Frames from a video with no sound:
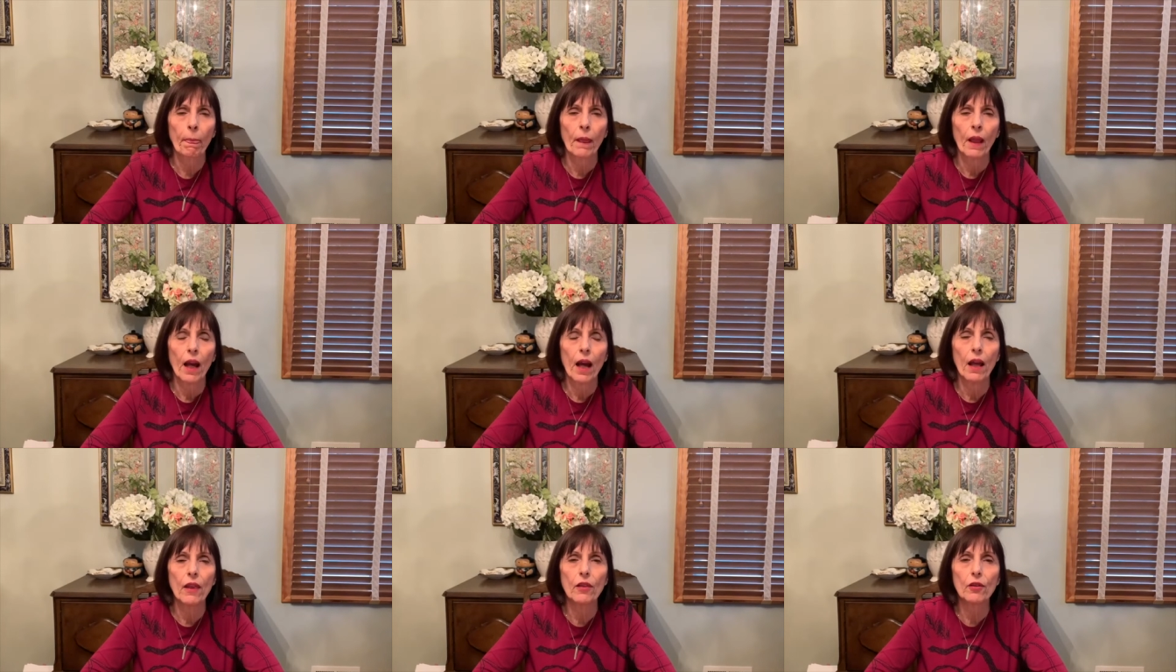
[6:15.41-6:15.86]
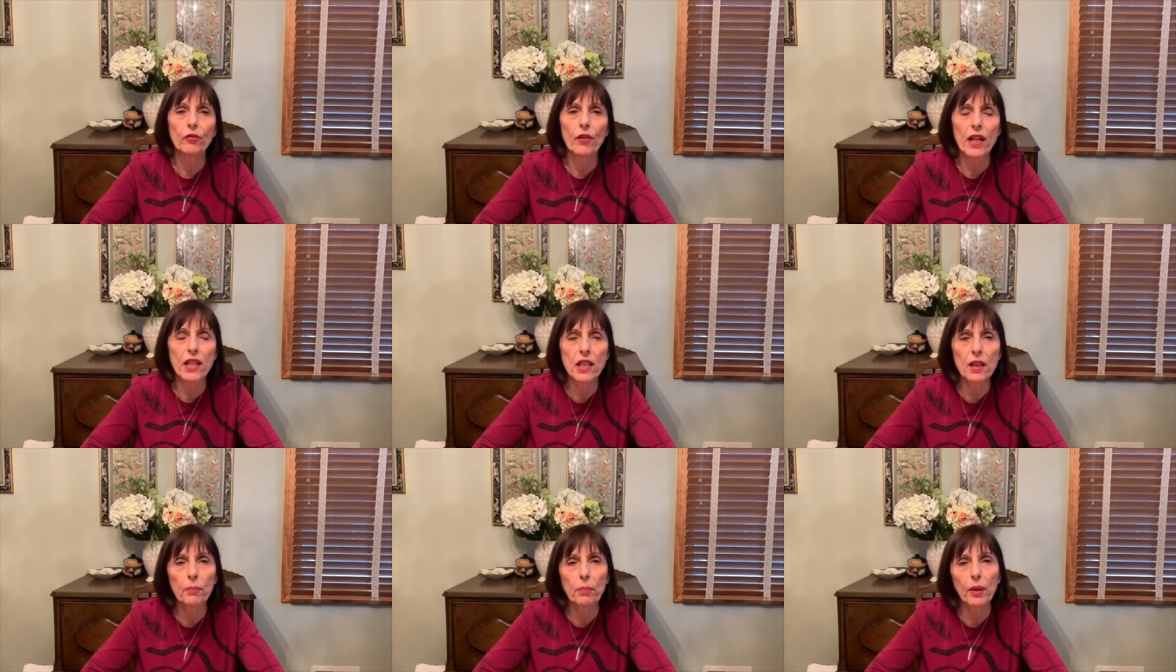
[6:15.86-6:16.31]
And the
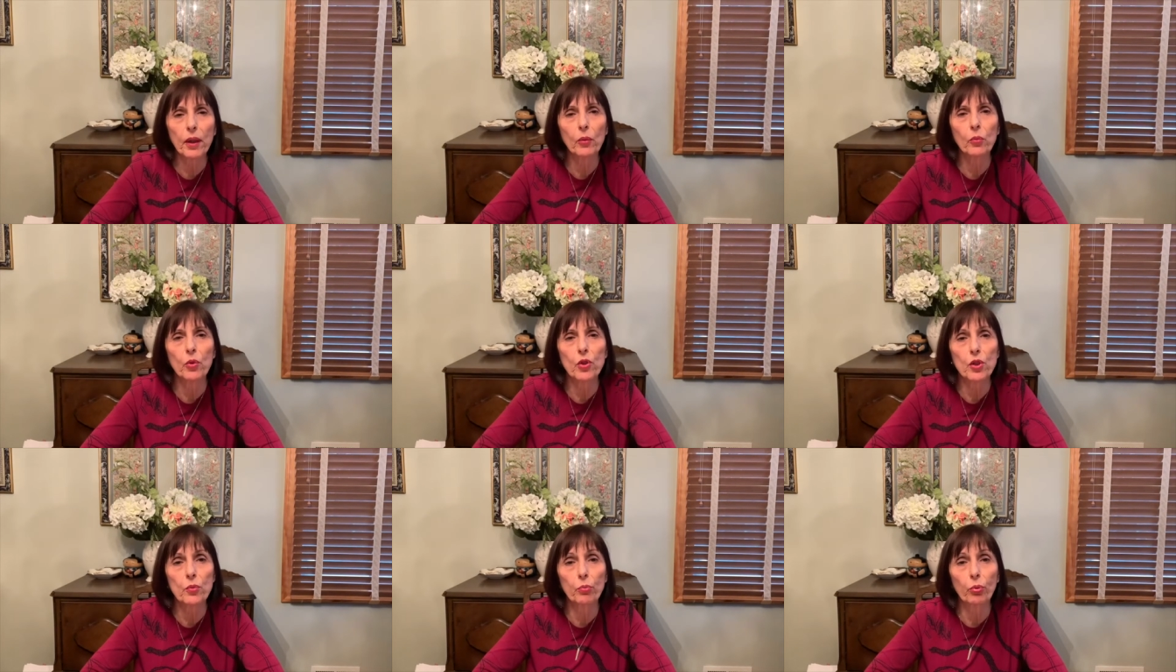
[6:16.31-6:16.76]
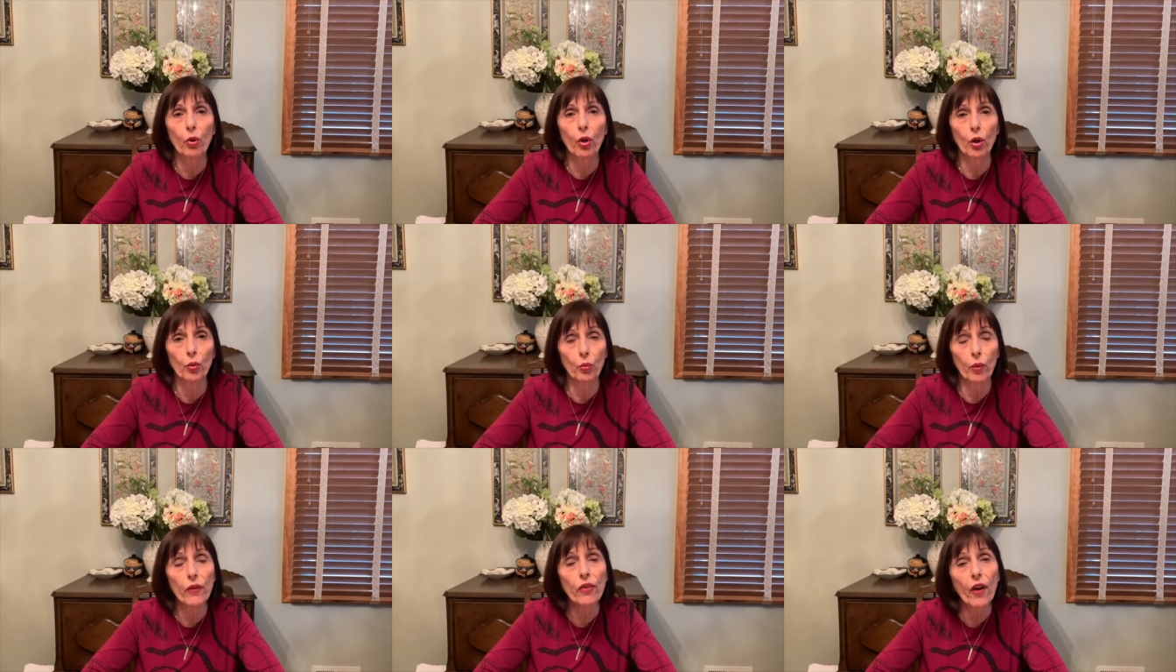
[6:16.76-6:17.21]
recipe was
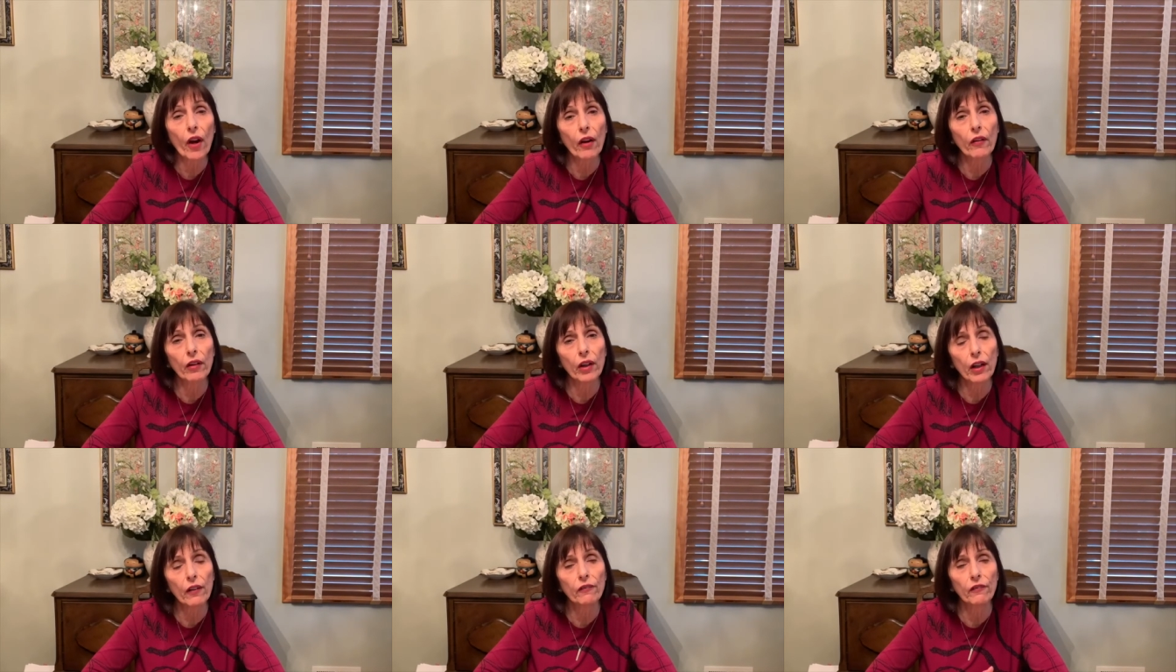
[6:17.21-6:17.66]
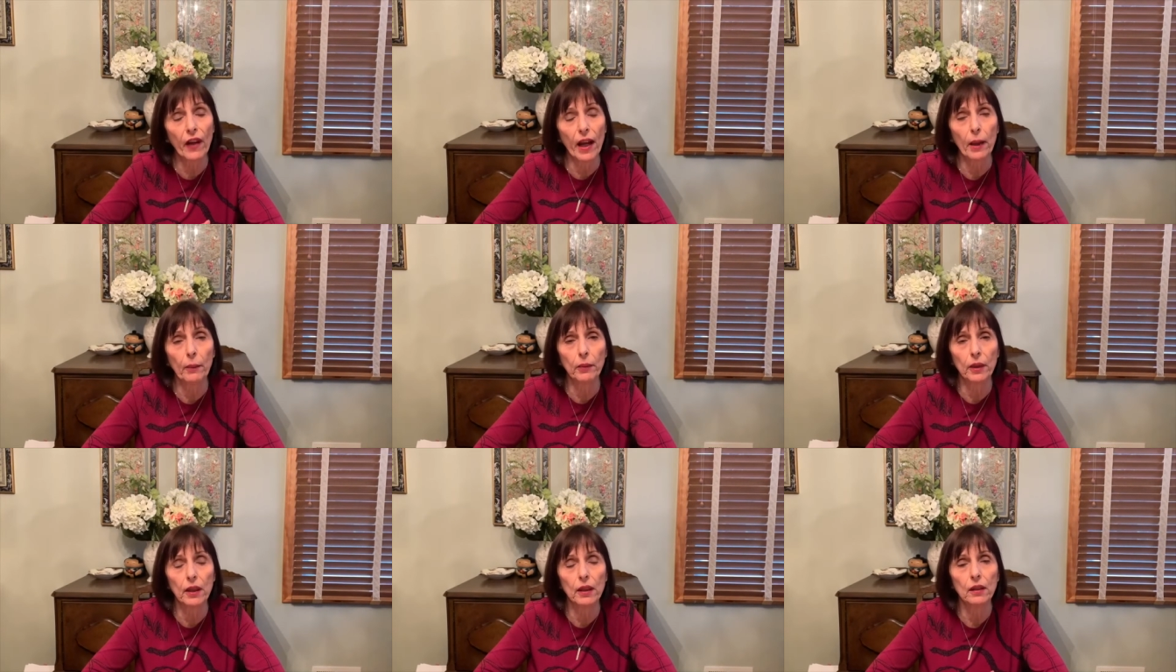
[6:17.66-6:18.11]
brought with her and her
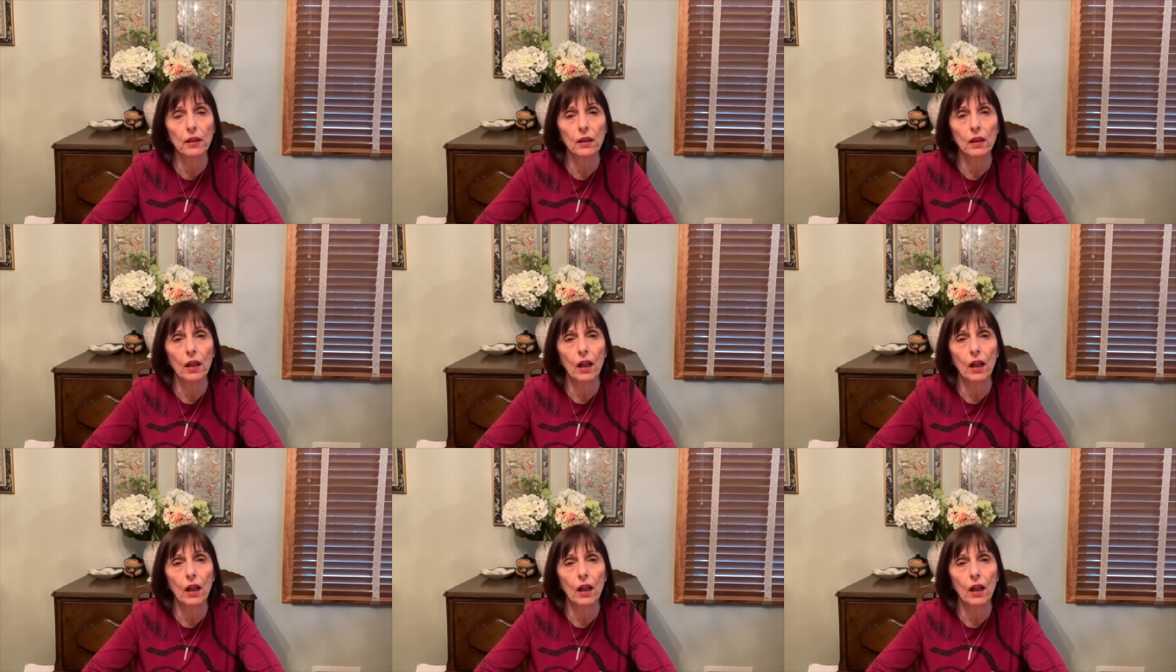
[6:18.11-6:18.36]
family